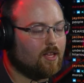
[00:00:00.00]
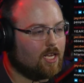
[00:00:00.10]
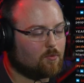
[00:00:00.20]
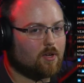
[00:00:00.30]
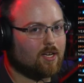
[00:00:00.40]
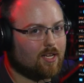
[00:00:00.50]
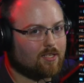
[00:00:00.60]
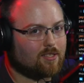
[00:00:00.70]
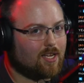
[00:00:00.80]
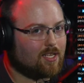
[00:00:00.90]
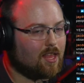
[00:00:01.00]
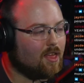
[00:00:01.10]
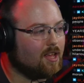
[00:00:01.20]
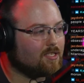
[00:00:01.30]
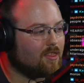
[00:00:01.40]
is what it is.
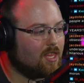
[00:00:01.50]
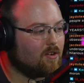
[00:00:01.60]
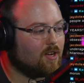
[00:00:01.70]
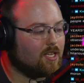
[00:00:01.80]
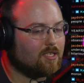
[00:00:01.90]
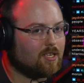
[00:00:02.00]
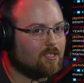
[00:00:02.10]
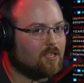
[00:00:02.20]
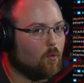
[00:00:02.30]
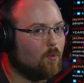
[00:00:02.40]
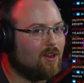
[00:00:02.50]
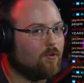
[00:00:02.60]
It's a theory in the sense that we